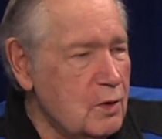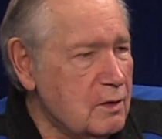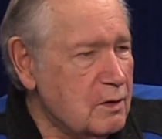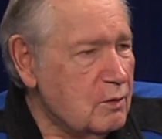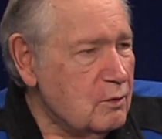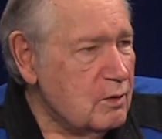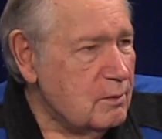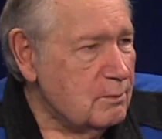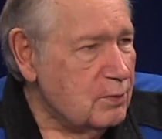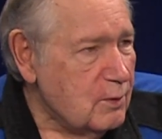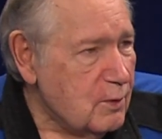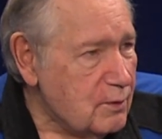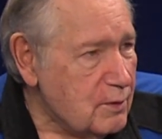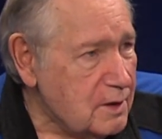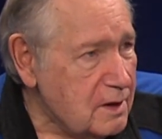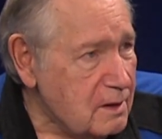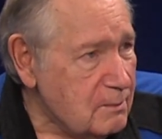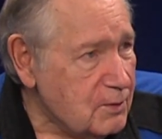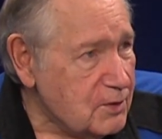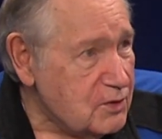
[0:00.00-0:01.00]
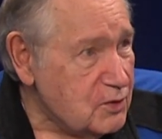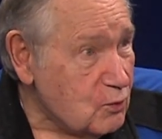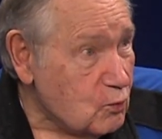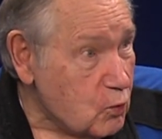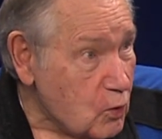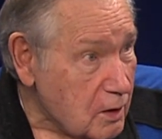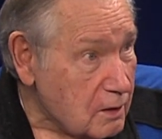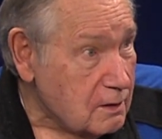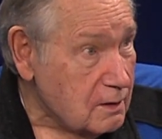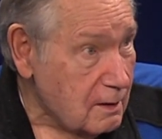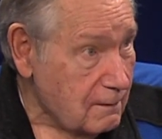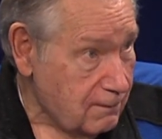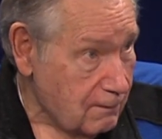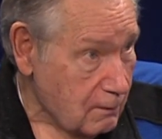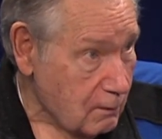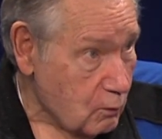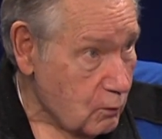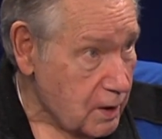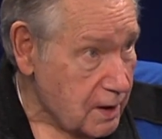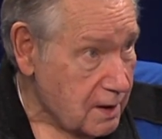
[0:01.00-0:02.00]
weren't a good employee, but you worked there
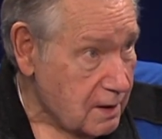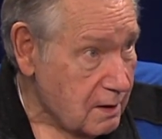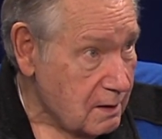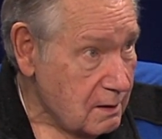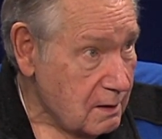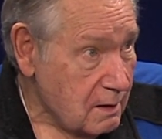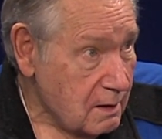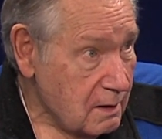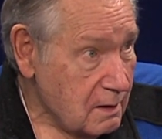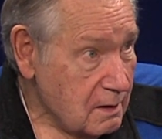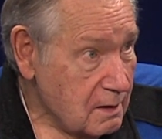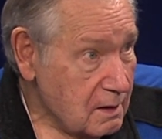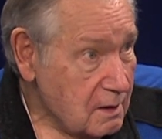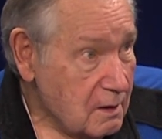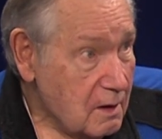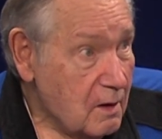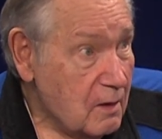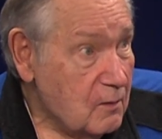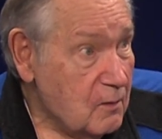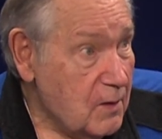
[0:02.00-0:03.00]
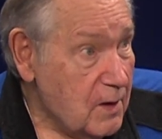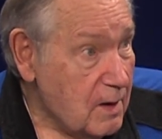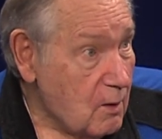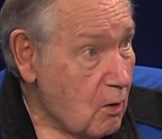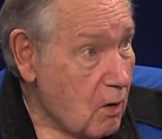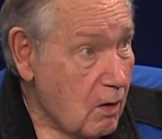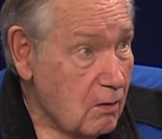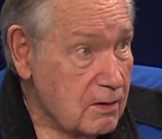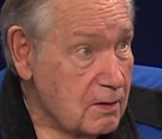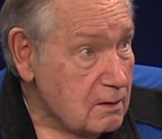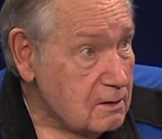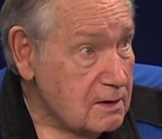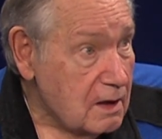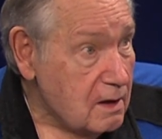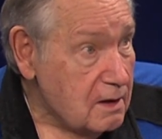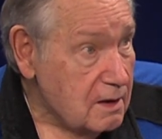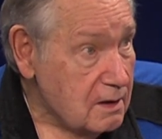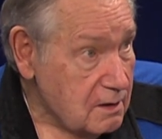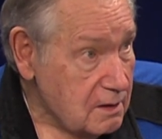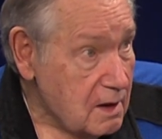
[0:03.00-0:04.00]
for a week, they, all they'll
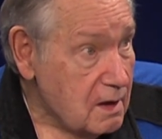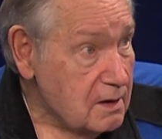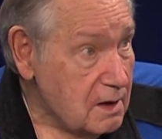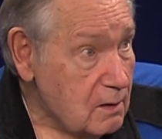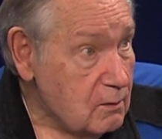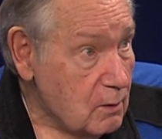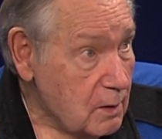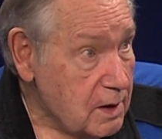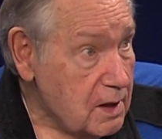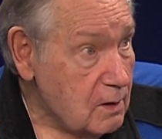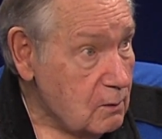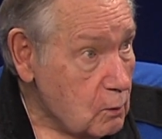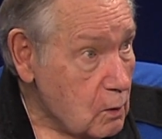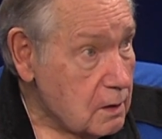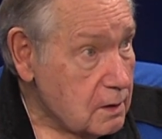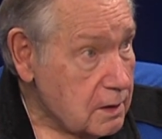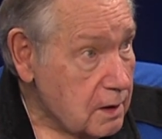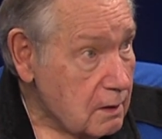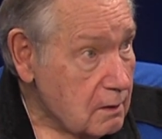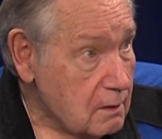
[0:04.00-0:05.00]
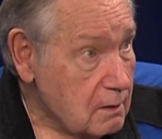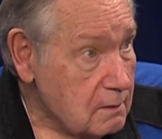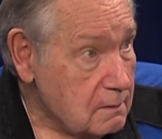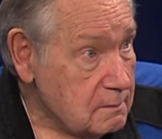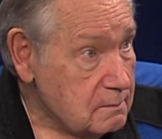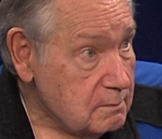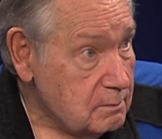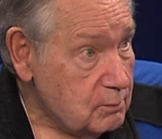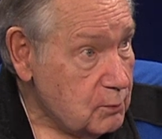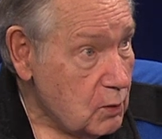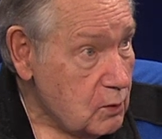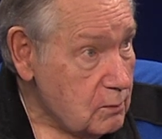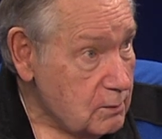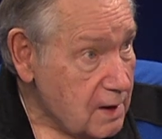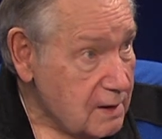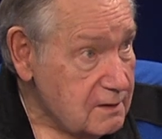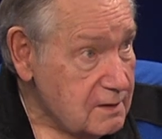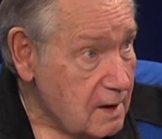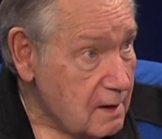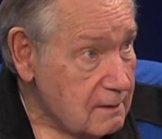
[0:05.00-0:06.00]
tell you, yeah, he, he worked here. Yeah. Boom,
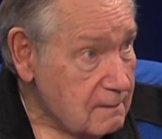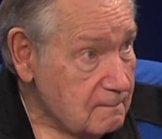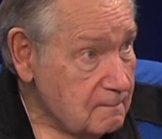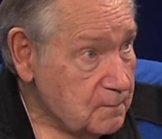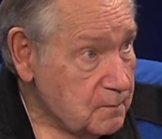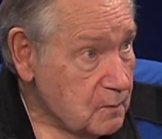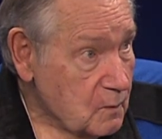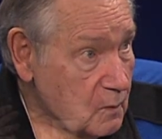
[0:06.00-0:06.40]
that's it.